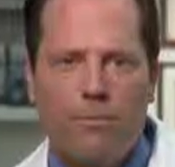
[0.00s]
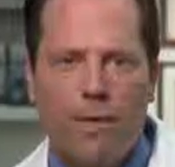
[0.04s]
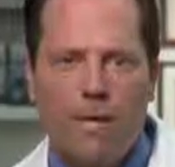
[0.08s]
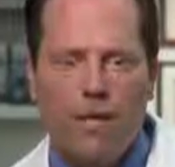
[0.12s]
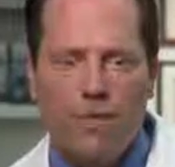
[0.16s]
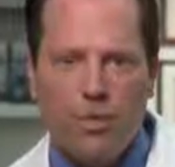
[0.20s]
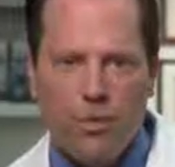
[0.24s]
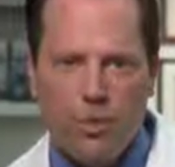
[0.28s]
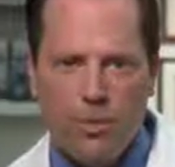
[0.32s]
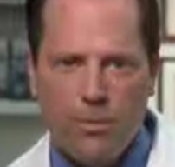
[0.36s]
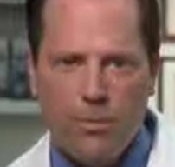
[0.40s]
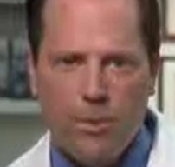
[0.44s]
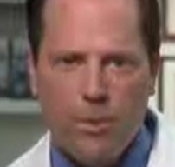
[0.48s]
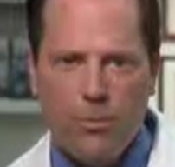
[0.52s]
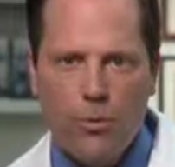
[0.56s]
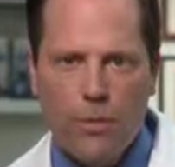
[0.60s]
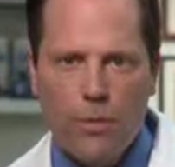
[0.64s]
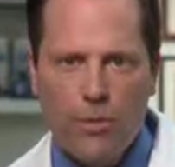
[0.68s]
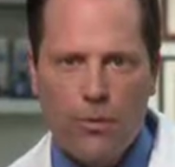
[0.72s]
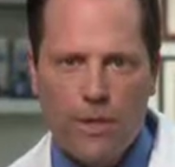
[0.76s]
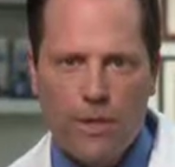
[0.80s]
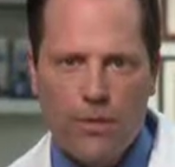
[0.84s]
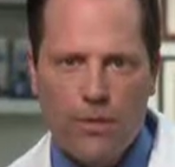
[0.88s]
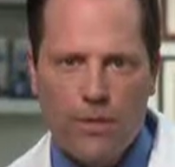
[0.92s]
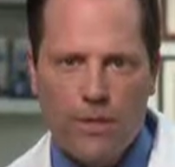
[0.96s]
It should be
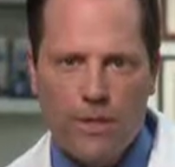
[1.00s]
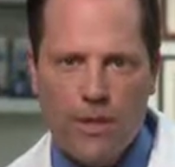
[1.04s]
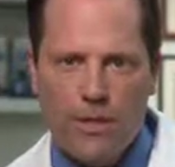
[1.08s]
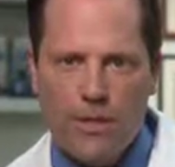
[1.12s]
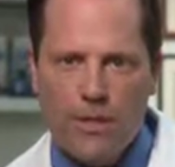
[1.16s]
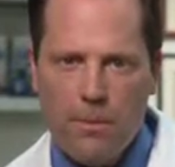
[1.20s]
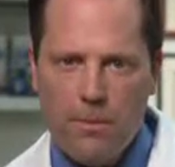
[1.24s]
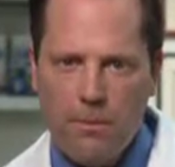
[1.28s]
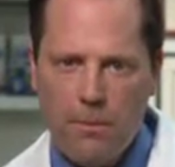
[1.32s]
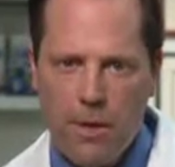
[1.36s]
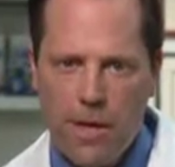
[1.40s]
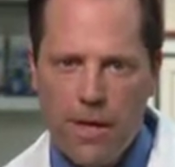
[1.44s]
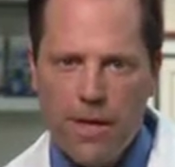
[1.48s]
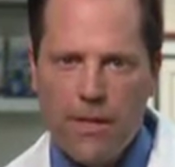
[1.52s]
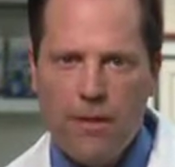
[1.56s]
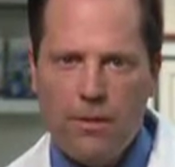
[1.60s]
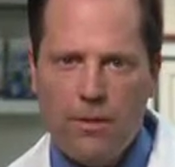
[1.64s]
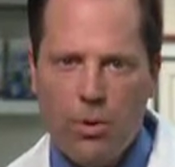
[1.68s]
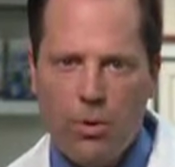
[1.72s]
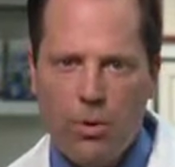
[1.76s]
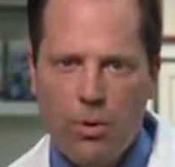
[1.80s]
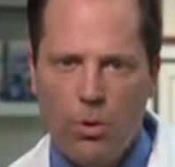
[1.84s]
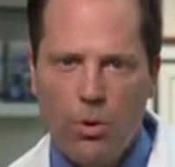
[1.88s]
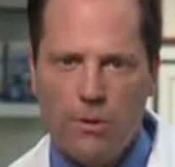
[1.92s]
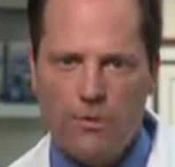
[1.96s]
remembered that the main
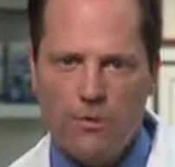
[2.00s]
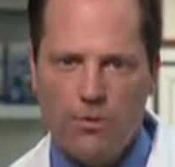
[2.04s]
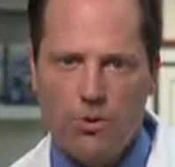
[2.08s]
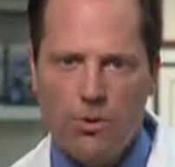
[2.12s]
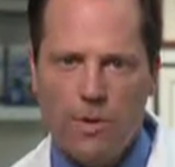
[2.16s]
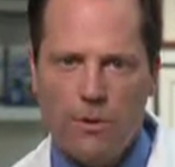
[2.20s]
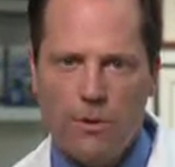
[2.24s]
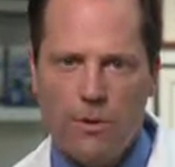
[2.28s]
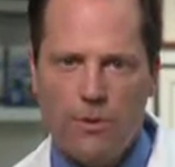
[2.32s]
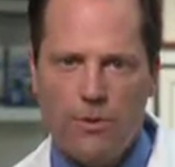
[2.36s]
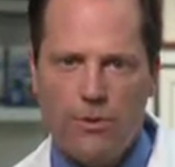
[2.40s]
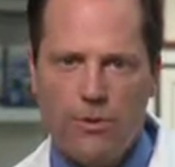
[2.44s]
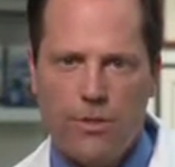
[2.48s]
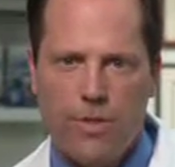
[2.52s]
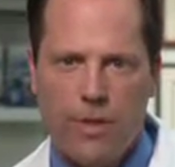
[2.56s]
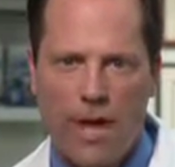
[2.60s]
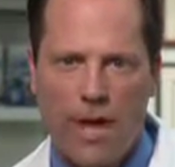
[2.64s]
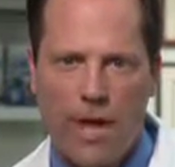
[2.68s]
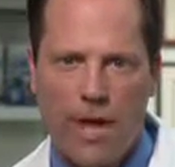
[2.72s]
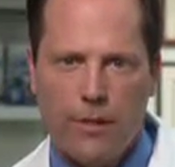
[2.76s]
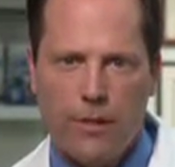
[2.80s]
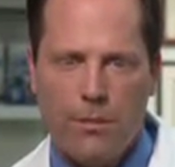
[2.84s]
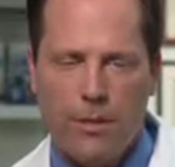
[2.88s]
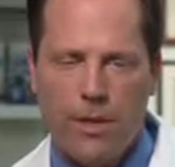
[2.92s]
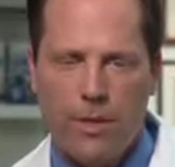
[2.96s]
goal of treatment for
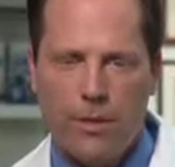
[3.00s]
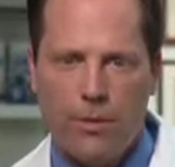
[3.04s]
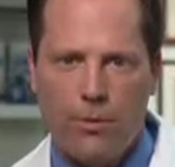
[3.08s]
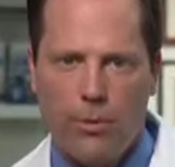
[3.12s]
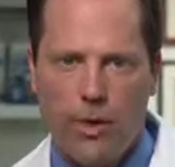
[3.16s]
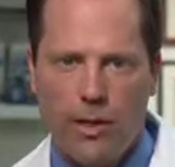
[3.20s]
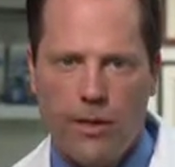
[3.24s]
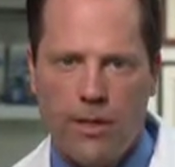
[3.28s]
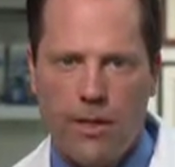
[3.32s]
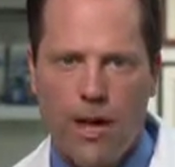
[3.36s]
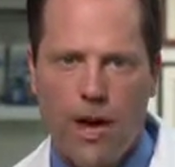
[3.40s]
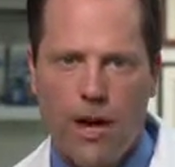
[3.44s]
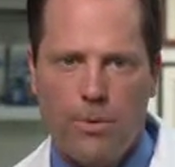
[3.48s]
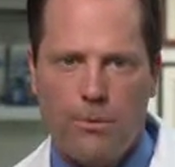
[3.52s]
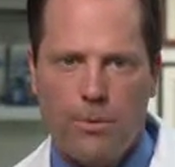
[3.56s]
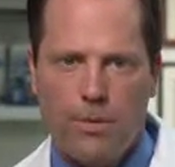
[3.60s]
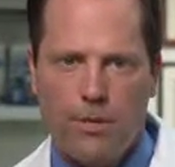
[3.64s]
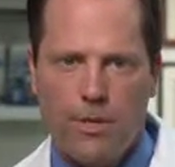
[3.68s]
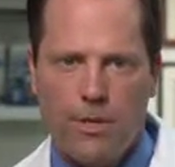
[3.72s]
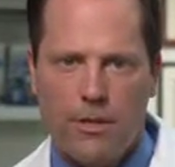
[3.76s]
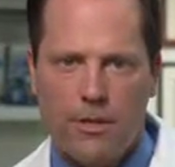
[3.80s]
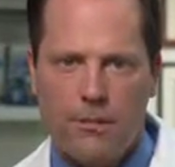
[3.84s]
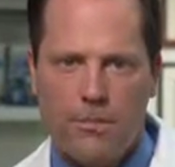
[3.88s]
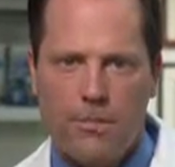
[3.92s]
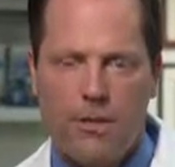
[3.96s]
diabetic
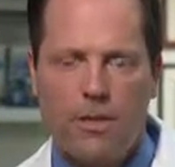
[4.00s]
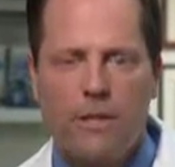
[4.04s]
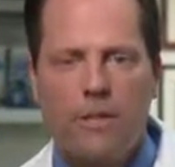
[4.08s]
retinopathy